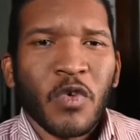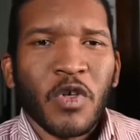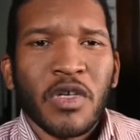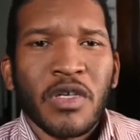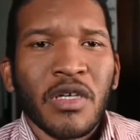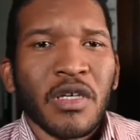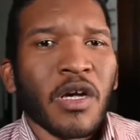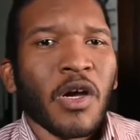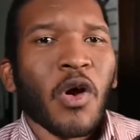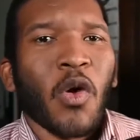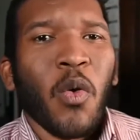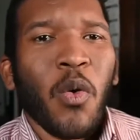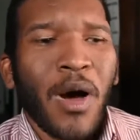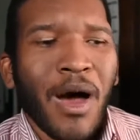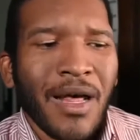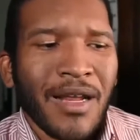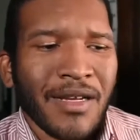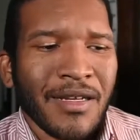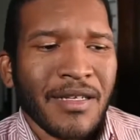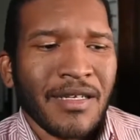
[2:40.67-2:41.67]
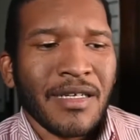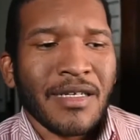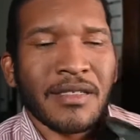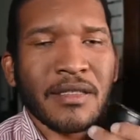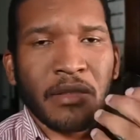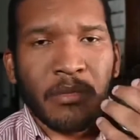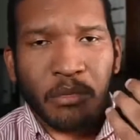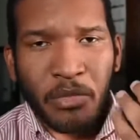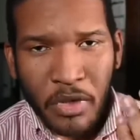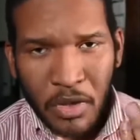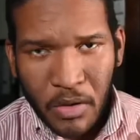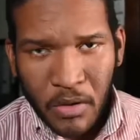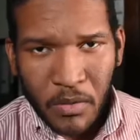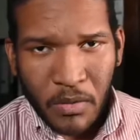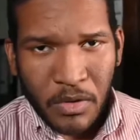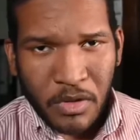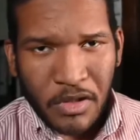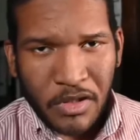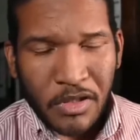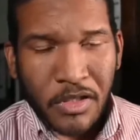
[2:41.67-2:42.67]
good a quality as the bigger
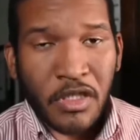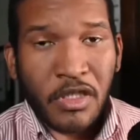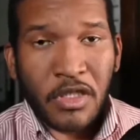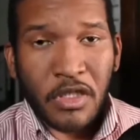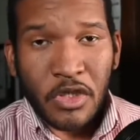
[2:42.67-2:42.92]
ones.